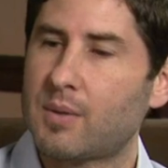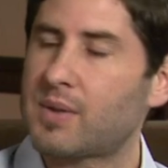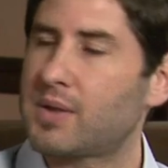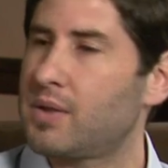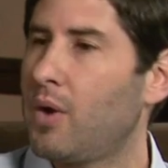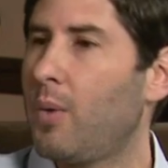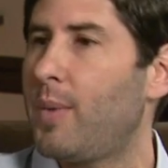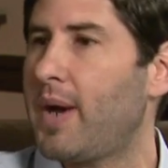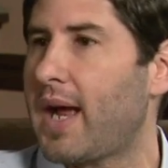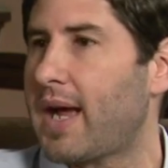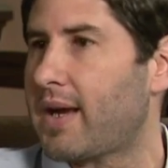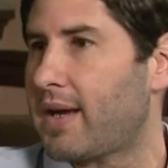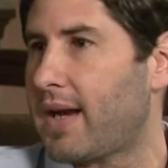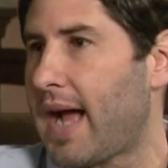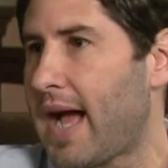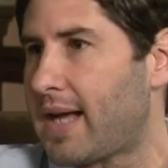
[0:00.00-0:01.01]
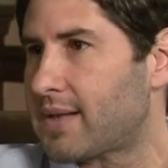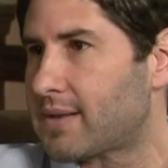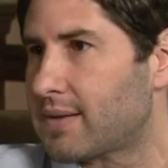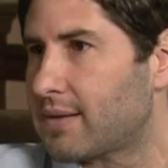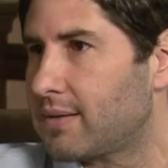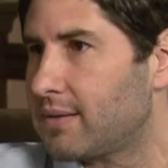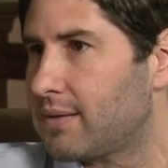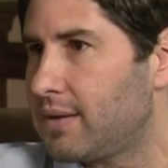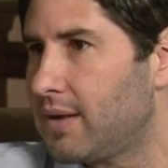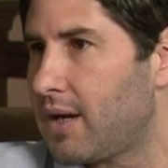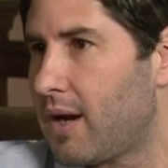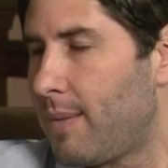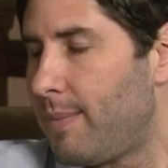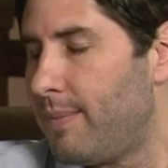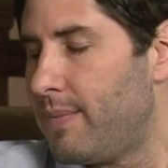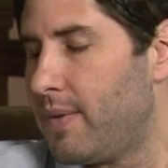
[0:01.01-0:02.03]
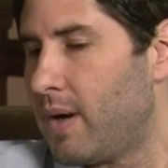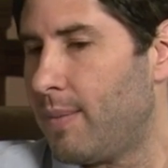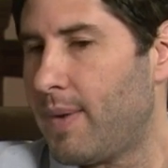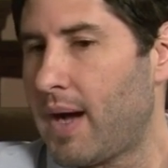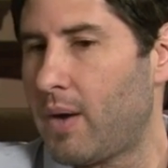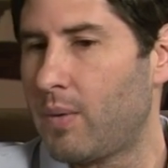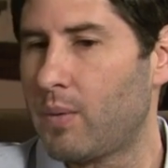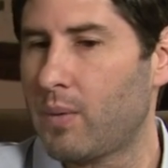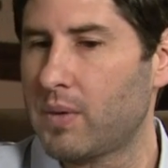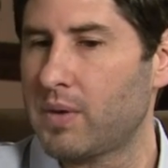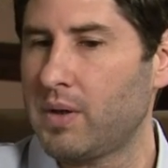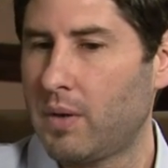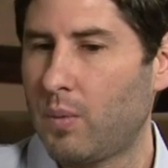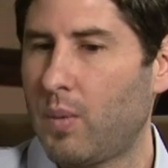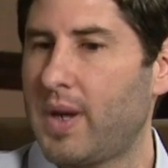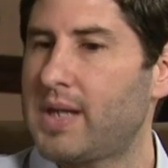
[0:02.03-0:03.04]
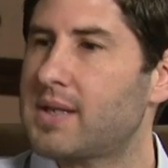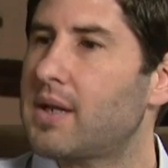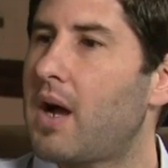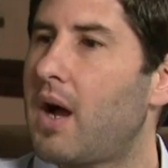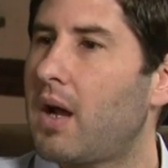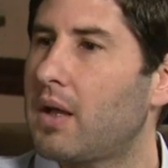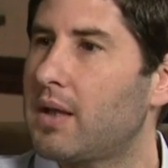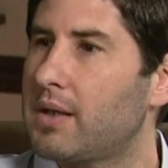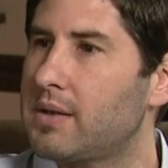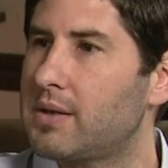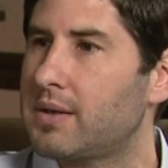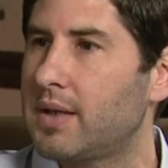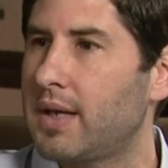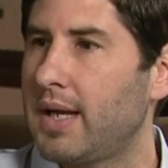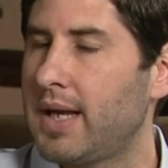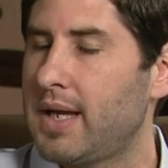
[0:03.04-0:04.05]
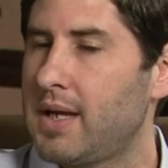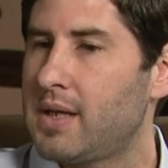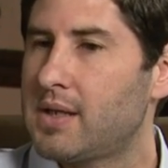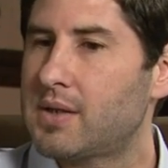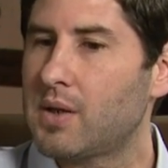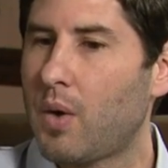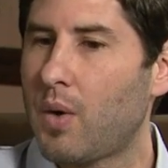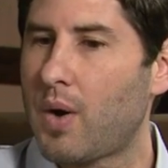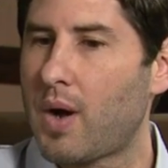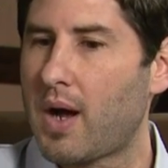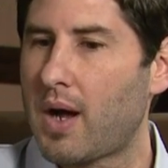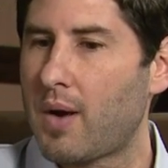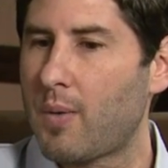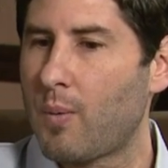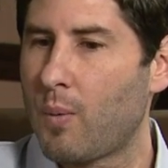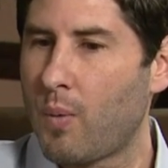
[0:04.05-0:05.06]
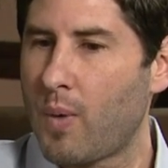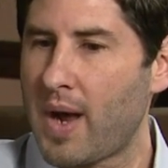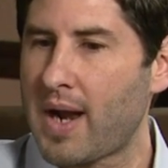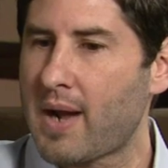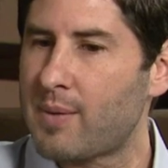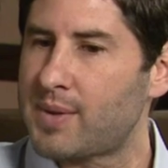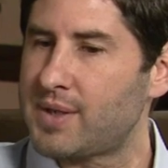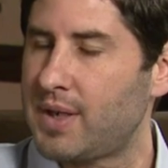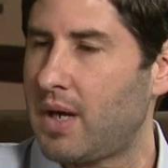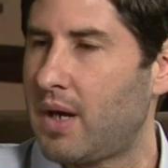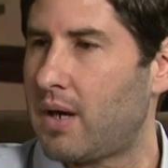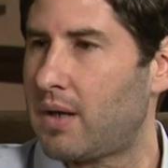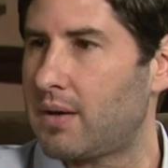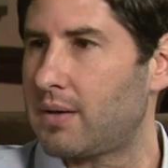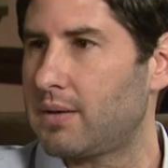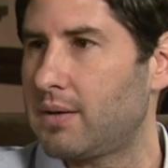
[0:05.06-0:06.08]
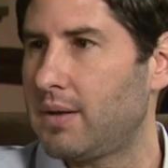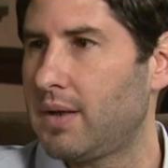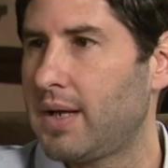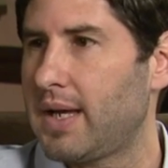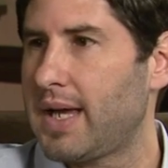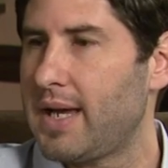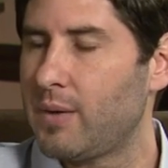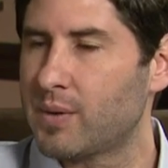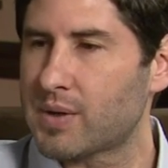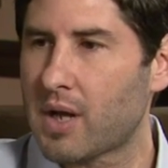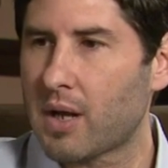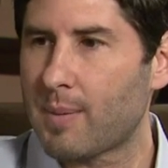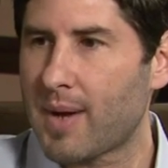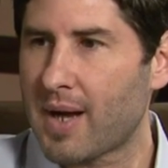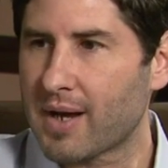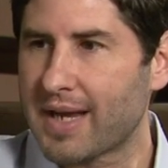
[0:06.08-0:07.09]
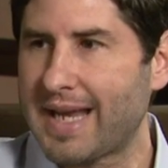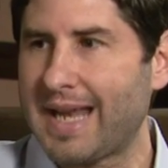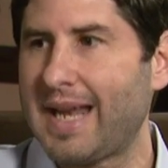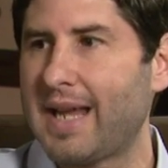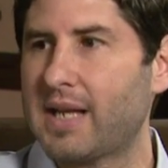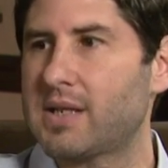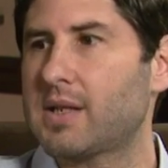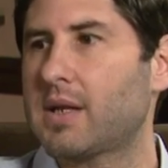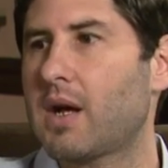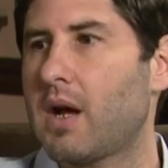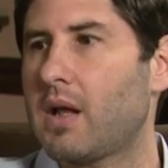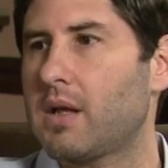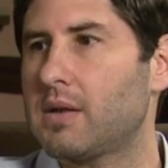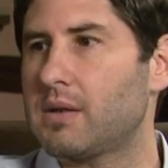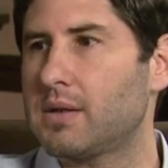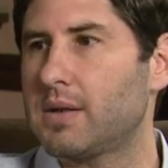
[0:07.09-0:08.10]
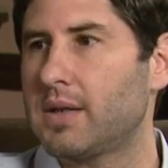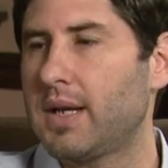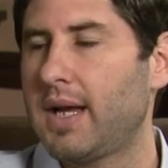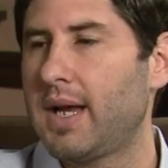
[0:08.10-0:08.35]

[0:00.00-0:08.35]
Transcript: There was nobody I could ask mm-hmm. ab- about, you know, what is college. So when I was young, it was all about getting into college.